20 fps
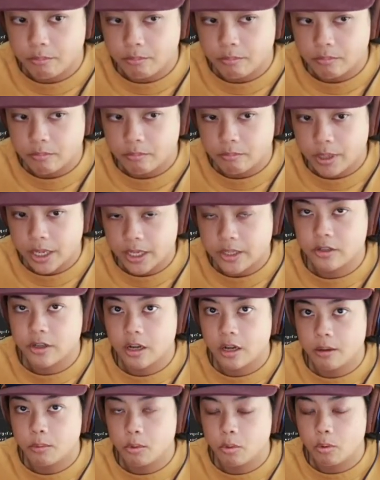best
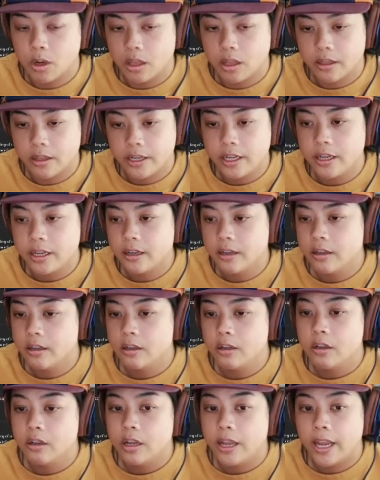cup quality
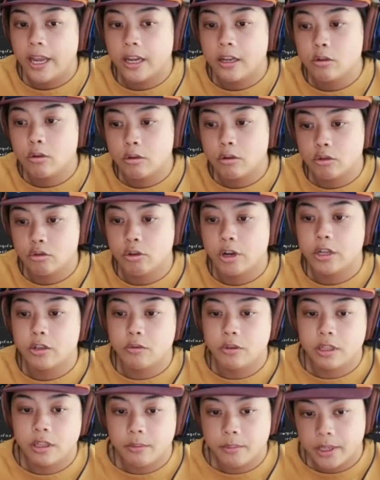and or trying
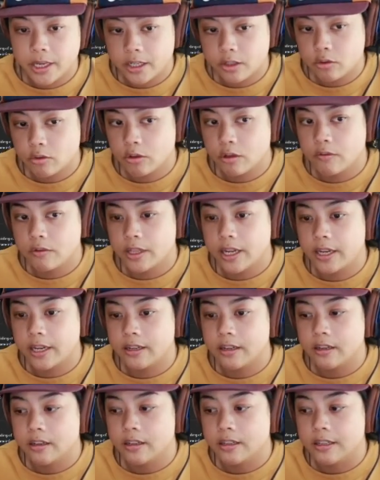to eliminate sort of like
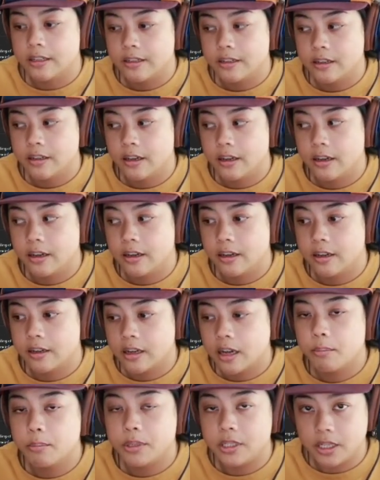a
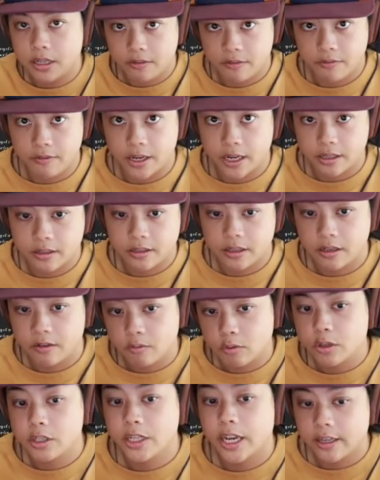cup defect if
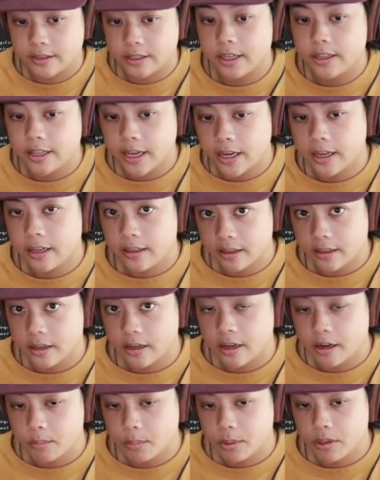we're tasting that in the
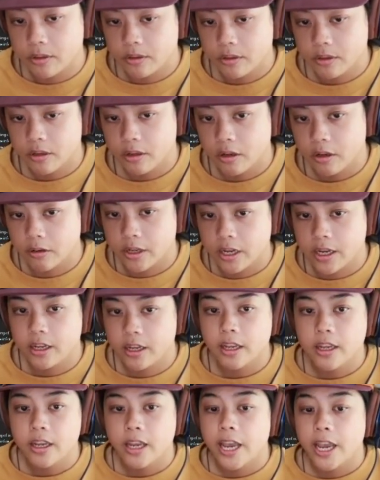cup, okay?
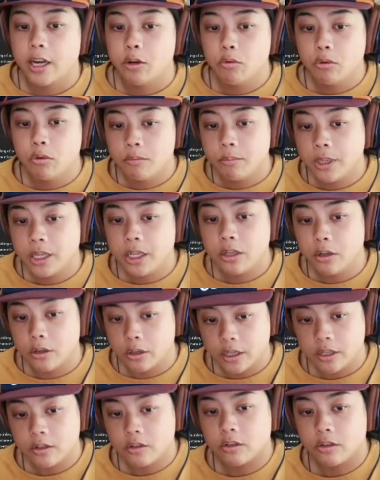And it would be
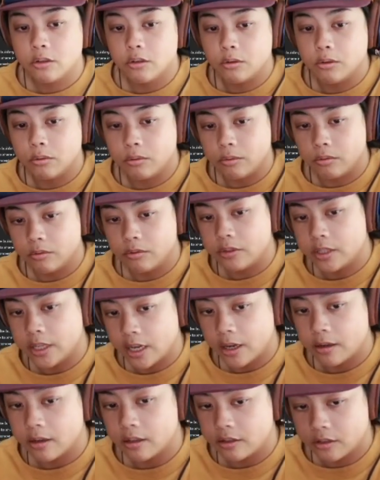good to
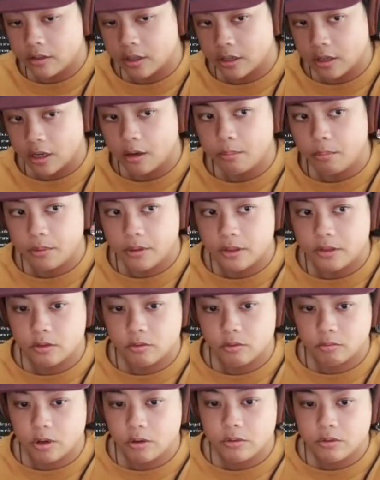cup this
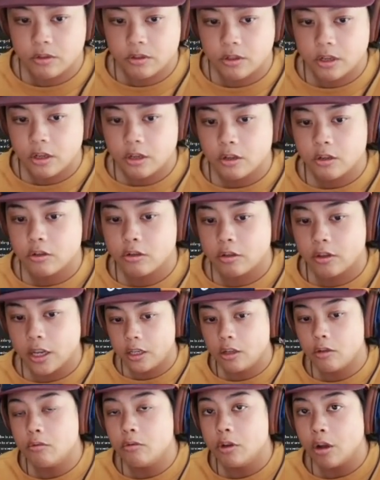roast so that
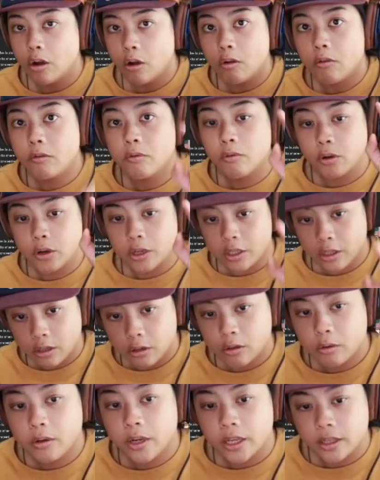know for
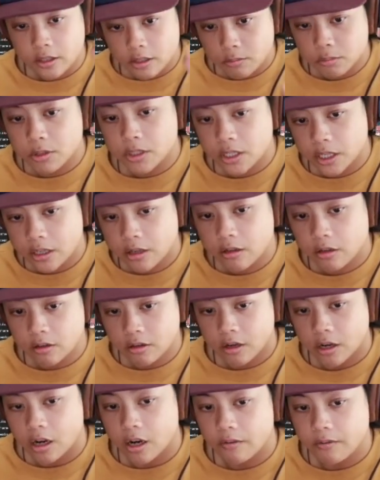you and this particular
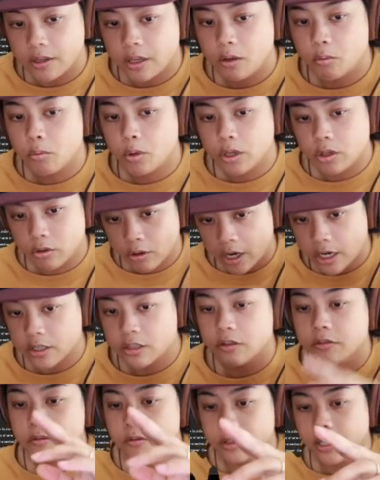coffee what
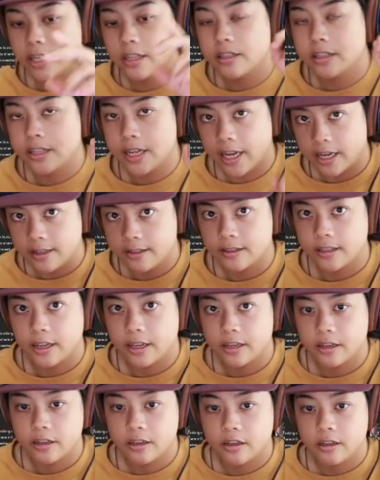crash and flick tastes
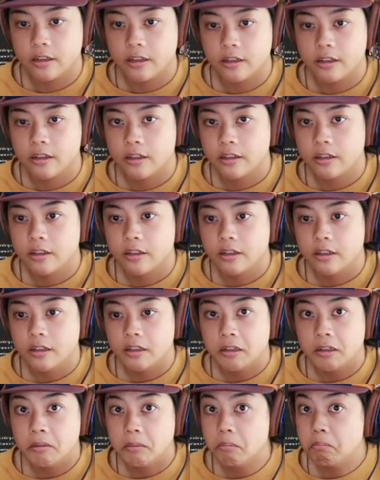like.
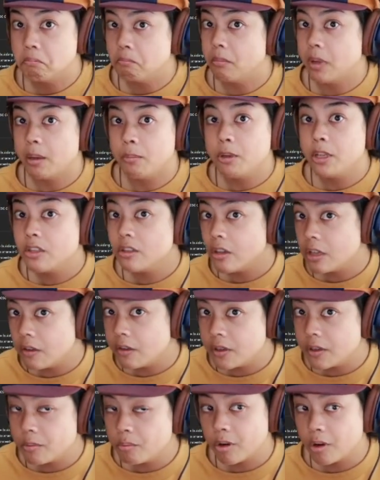Maybe it's not
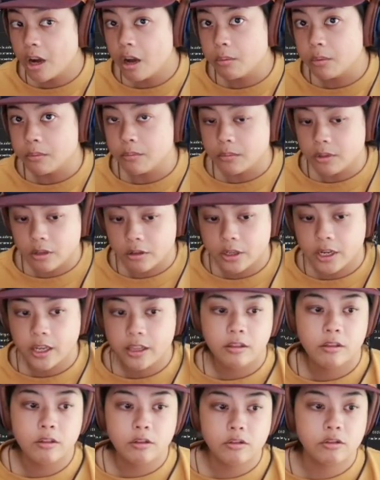even a problem, okay?
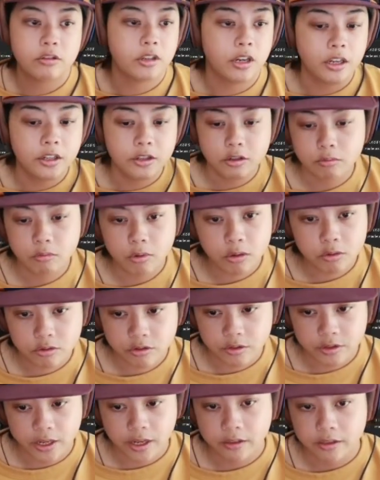There's tons of
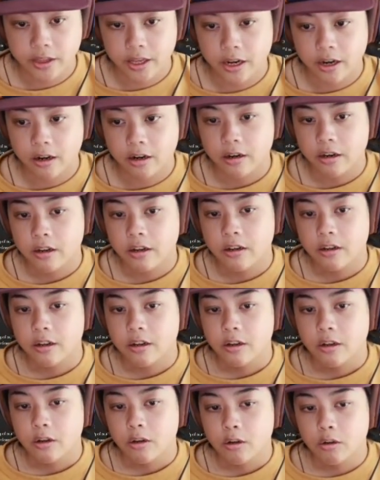roasters out there
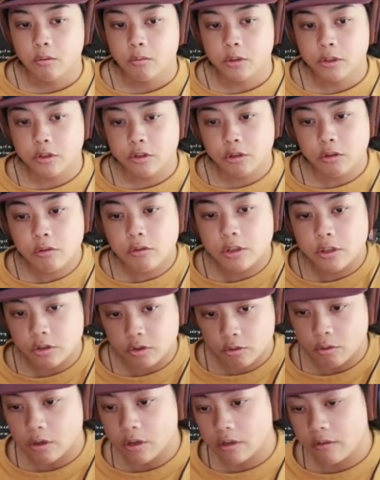who will do this
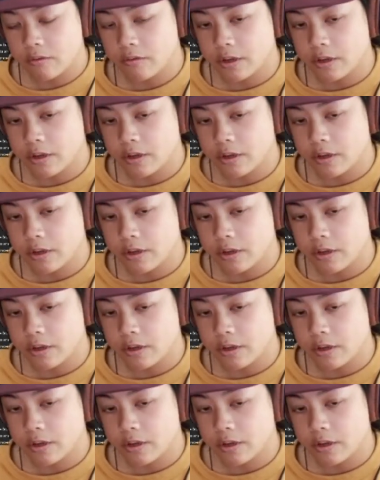sort of